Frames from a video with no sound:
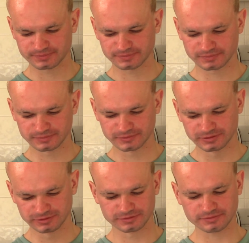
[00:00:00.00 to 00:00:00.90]

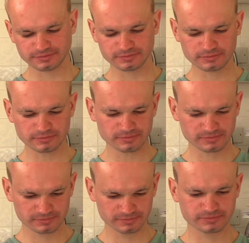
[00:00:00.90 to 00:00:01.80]

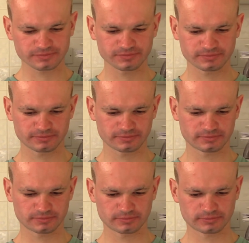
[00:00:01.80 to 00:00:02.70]

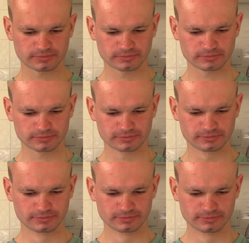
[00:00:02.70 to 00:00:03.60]

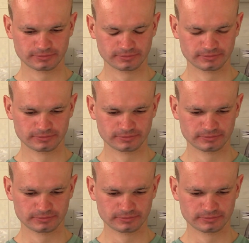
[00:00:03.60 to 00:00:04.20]
[no speech]